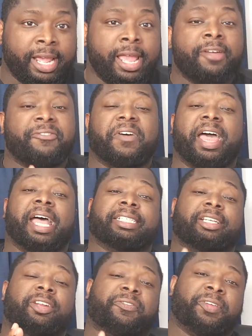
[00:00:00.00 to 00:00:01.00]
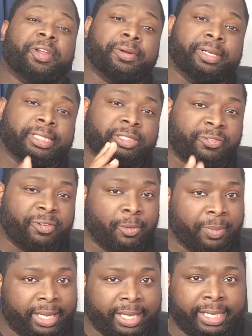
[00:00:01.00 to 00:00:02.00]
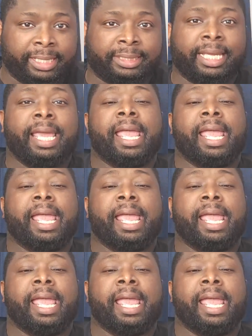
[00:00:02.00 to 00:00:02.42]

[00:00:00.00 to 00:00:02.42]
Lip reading: Fast and the Furious film is